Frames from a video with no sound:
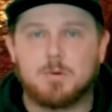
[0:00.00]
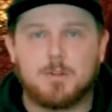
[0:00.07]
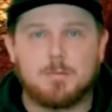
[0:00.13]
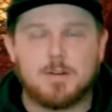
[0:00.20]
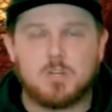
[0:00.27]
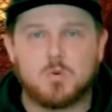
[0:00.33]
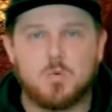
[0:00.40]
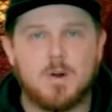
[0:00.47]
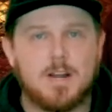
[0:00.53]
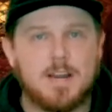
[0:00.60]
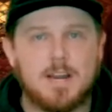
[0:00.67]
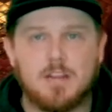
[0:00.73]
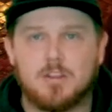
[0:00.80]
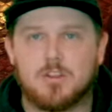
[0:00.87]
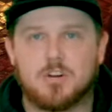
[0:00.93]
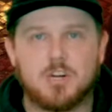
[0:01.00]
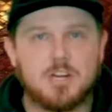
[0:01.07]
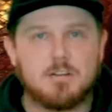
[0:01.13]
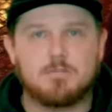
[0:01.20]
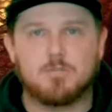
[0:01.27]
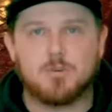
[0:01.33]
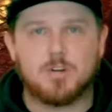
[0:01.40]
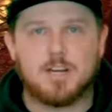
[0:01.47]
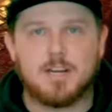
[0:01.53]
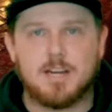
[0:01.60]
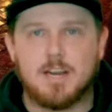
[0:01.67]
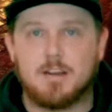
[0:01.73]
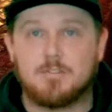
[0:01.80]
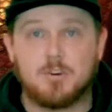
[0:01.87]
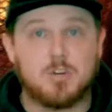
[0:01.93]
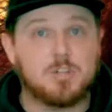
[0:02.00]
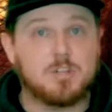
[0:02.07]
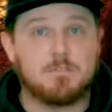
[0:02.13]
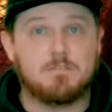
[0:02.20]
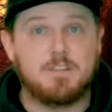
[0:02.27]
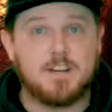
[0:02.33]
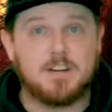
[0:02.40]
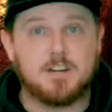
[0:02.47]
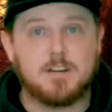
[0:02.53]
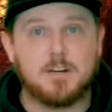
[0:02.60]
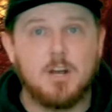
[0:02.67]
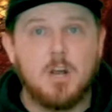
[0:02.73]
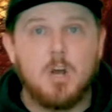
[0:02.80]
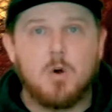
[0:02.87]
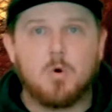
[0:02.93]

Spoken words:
whether it be 20, 30, 40, if they're using vigor,